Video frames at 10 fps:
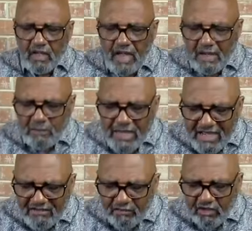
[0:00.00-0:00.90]
God, we
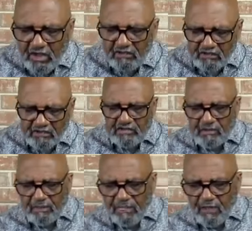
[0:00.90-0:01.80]
ask for others
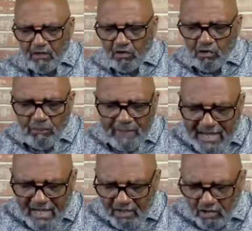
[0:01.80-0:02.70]
who may
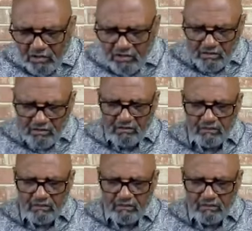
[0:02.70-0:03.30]
not know you,